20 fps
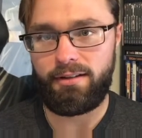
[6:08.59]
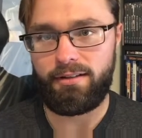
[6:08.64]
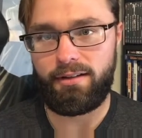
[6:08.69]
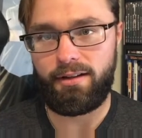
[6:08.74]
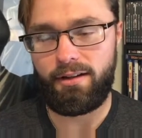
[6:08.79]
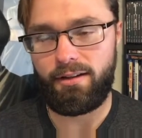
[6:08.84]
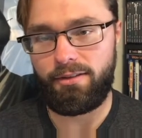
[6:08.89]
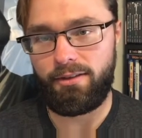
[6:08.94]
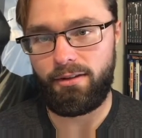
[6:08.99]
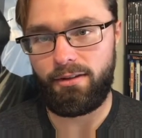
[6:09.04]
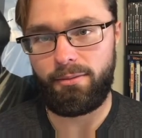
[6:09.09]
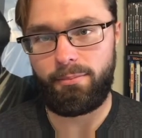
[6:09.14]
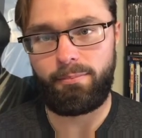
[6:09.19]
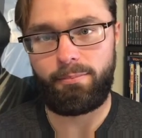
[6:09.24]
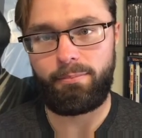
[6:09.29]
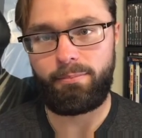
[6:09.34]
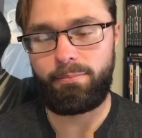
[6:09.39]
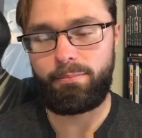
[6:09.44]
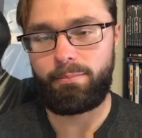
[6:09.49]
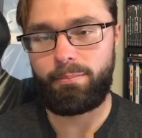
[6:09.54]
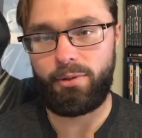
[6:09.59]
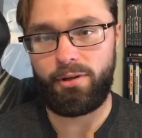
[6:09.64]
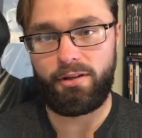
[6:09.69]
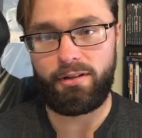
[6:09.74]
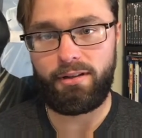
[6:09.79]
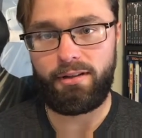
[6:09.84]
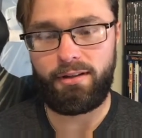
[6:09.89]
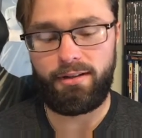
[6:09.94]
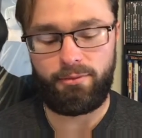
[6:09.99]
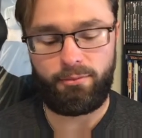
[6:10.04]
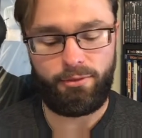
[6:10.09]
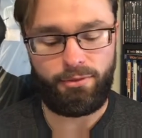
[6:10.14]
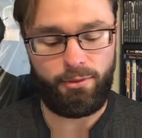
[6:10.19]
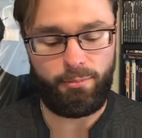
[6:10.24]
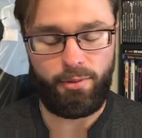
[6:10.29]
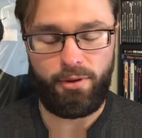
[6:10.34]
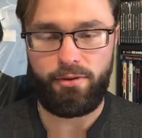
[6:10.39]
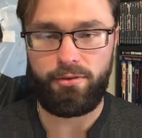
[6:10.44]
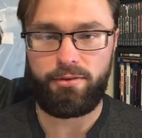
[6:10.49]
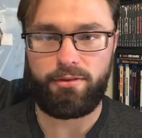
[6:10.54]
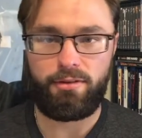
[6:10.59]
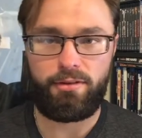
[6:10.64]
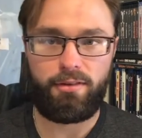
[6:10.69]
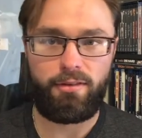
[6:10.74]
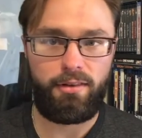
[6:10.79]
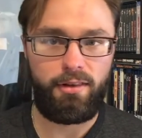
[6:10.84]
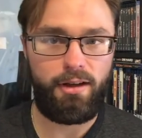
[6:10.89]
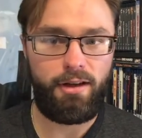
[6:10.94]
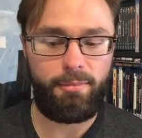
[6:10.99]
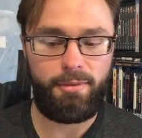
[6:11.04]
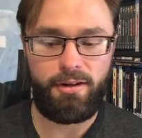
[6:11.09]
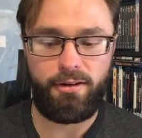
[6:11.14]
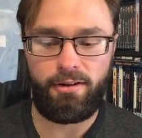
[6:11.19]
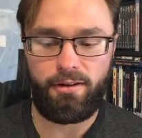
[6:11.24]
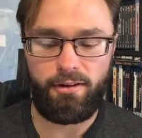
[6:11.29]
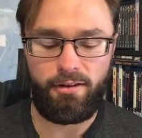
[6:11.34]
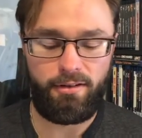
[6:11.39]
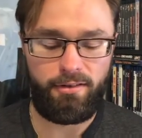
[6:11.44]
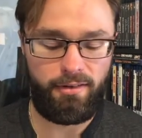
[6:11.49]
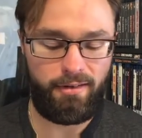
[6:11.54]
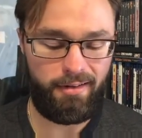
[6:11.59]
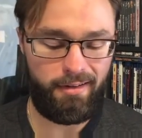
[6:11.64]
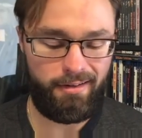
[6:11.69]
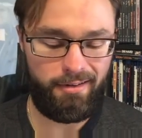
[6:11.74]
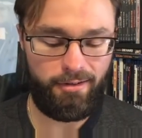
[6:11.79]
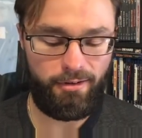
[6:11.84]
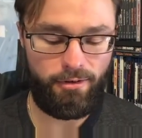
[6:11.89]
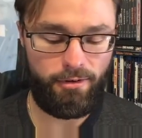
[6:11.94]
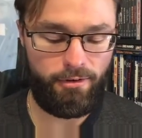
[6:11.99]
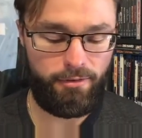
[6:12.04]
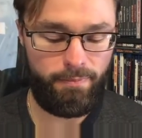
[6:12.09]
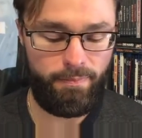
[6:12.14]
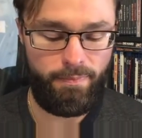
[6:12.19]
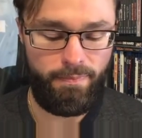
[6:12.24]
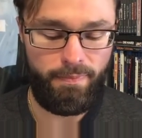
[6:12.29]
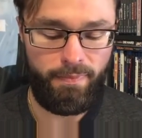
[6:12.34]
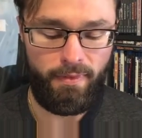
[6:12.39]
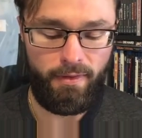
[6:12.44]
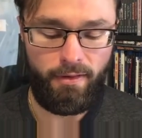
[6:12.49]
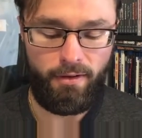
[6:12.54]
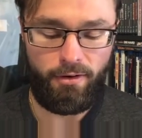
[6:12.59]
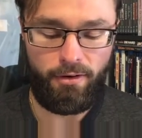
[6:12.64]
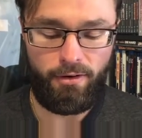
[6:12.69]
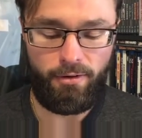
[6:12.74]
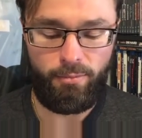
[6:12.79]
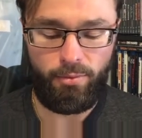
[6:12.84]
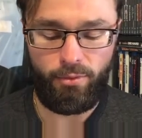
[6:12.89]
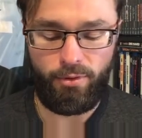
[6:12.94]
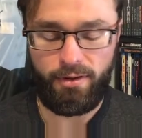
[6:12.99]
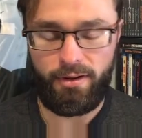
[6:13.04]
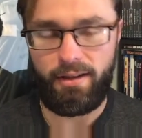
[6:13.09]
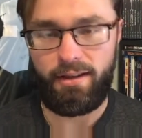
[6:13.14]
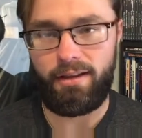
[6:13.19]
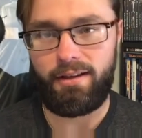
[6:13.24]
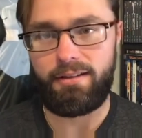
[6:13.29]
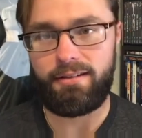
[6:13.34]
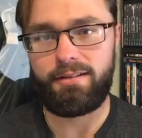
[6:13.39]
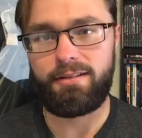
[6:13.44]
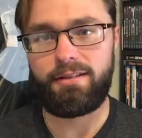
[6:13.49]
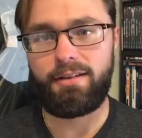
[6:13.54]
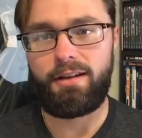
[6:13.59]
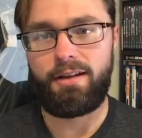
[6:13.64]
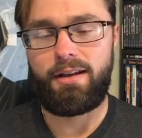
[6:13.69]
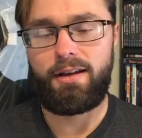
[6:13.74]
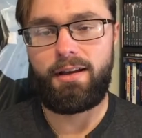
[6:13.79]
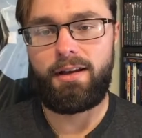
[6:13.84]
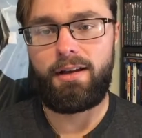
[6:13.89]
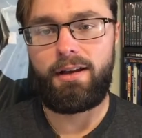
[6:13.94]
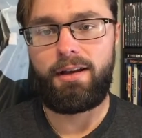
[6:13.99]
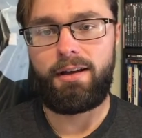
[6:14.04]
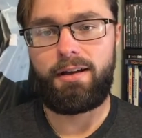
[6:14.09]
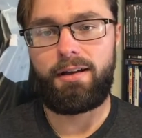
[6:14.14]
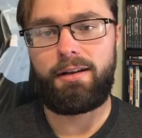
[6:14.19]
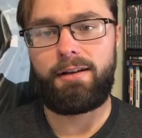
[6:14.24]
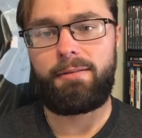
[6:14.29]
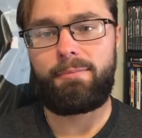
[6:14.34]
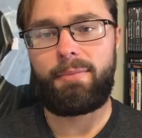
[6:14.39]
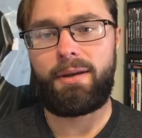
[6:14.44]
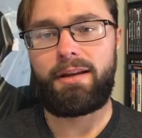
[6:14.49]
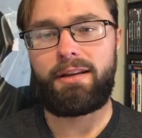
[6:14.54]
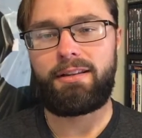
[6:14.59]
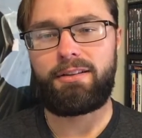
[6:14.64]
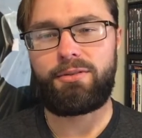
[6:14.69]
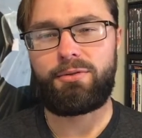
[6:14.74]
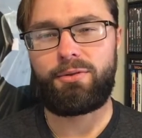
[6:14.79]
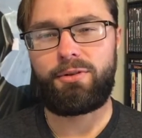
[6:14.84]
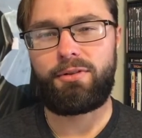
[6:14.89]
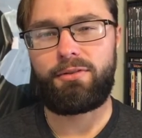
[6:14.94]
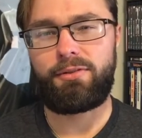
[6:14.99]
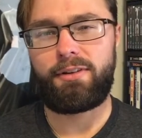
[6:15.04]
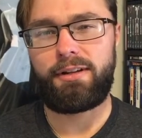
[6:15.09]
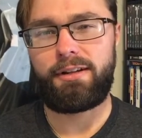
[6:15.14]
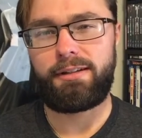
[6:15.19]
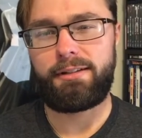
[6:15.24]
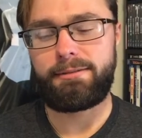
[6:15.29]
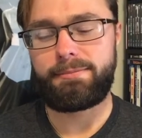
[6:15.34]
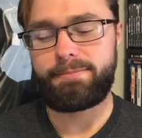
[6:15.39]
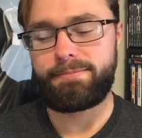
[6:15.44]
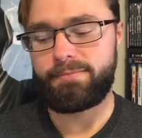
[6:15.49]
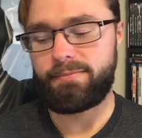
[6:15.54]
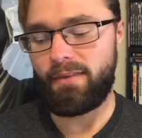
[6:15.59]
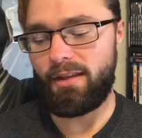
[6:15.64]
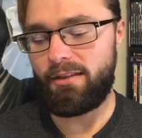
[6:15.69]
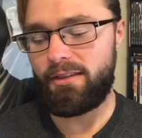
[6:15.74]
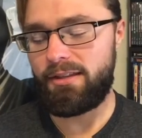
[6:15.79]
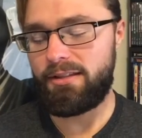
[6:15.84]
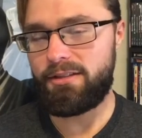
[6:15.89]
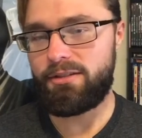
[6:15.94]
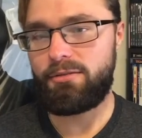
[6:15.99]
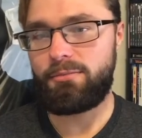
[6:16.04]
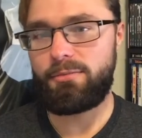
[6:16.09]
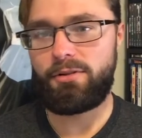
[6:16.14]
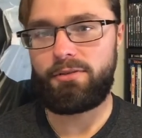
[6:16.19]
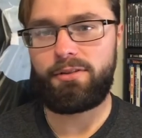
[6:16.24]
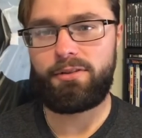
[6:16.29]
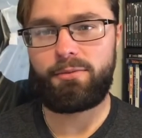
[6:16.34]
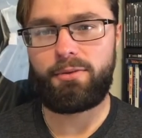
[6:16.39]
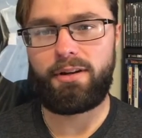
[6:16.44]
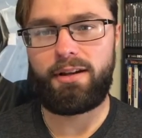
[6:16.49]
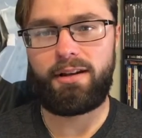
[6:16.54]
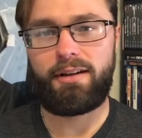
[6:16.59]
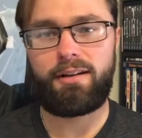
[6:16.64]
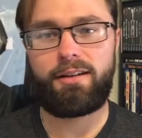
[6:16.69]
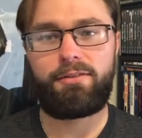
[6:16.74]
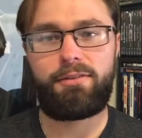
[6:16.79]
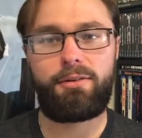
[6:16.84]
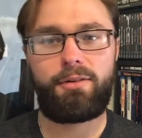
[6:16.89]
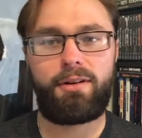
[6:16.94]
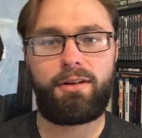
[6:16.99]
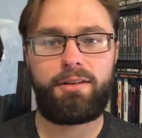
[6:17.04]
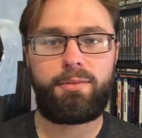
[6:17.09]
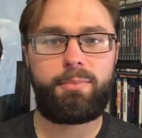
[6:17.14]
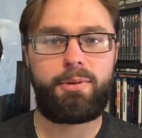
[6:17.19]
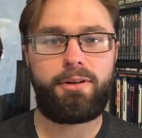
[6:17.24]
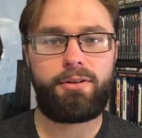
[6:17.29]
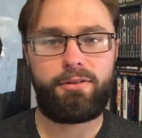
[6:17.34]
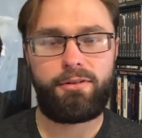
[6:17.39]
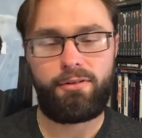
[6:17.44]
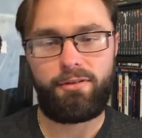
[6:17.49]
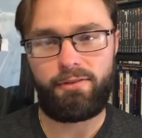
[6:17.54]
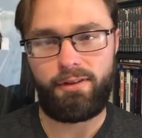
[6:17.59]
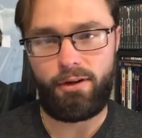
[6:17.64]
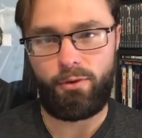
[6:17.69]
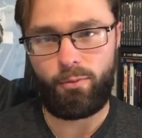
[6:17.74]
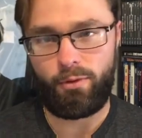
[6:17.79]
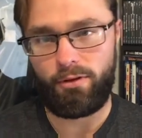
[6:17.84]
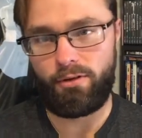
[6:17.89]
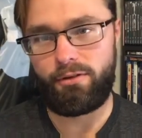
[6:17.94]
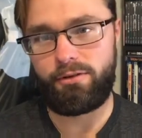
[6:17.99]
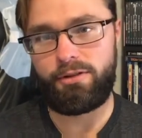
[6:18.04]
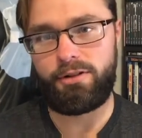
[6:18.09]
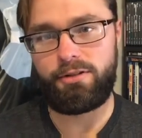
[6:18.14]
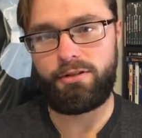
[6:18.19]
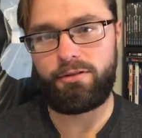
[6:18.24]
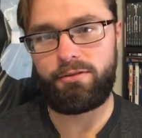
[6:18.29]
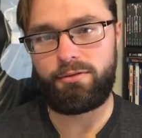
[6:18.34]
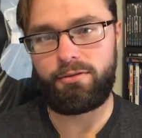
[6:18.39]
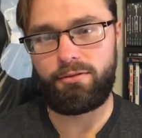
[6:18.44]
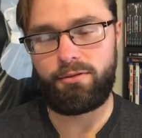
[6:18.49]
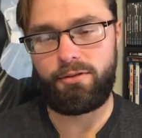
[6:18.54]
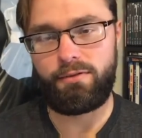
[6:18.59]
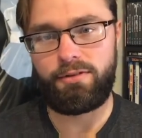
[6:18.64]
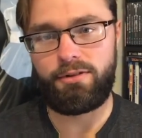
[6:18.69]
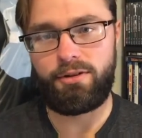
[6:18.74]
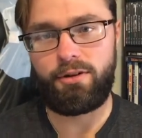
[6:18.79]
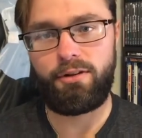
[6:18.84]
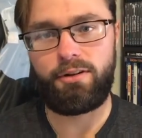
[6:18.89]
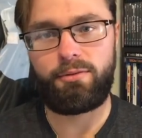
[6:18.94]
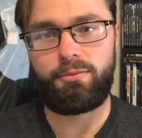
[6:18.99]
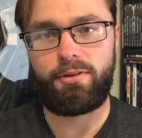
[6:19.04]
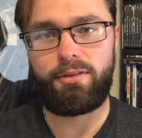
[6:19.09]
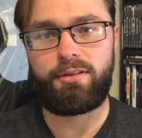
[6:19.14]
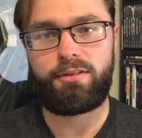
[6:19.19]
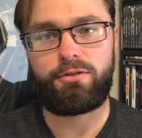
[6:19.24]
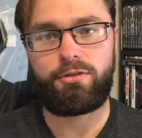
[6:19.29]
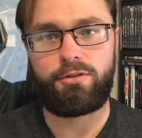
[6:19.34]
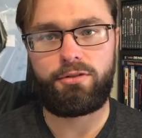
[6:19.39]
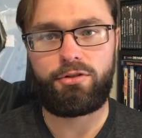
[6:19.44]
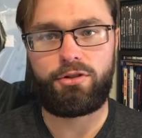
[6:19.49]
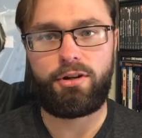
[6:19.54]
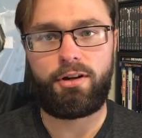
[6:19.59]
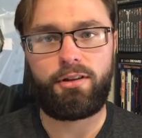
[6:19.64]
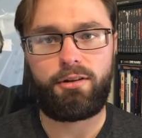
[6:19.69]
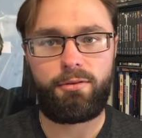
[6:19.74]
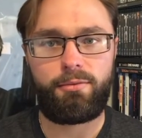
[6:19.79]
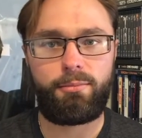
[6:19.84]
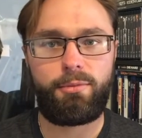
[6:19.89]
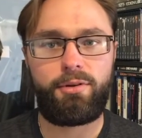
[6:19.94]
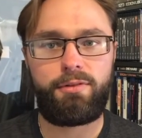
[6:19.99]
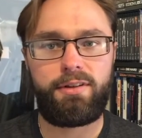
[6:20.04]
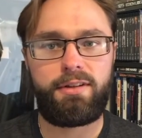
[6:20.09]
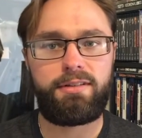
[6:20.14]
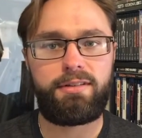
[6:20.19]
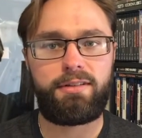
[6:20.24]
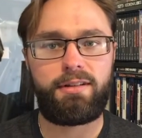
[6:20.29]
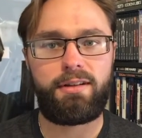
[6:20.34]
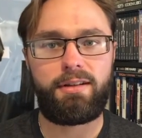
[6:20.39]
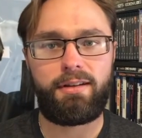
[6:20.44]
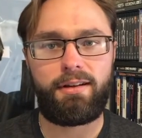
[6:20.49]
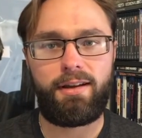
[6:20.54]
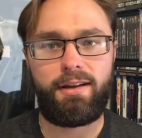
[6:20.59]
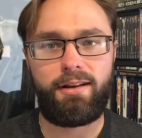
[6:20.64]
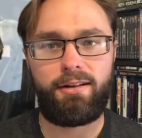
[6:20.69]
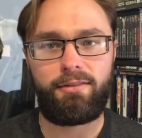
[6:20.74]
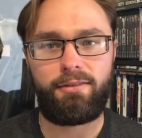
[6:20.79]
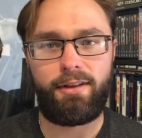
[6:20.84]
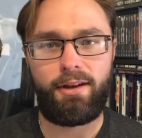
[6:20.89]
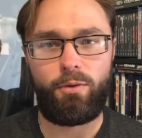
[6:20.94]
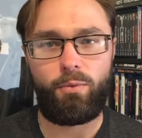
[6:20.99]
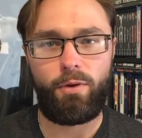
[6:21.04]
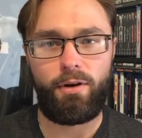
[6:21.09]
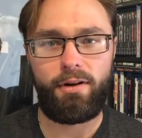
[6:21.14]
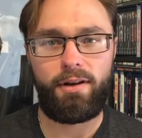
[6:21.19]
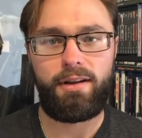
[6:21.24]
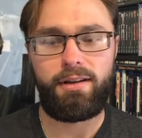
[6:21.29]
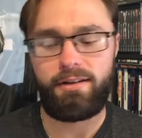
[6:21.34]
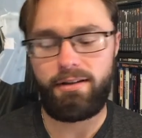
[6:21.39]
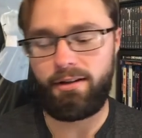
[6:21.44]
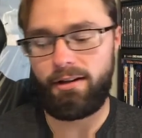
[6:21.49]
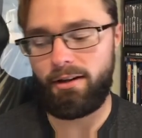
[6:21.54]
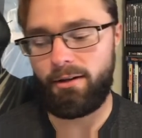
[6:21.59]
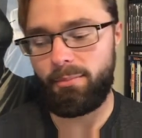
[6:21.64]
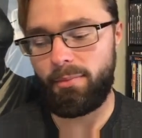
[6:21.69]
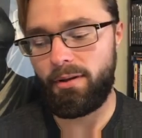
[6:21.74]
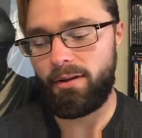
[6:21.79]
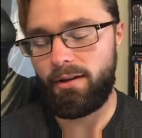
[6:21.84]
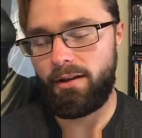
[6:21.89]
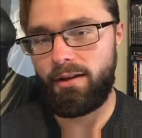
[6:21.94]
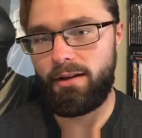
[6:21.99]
It's got the booklet with the poster, the lobby cards, a nice hard cardboard case, and it's sort of these two movies would kind of give you a nice picture of like where Argento sort of started with his giallo movies and kind of like where he ended up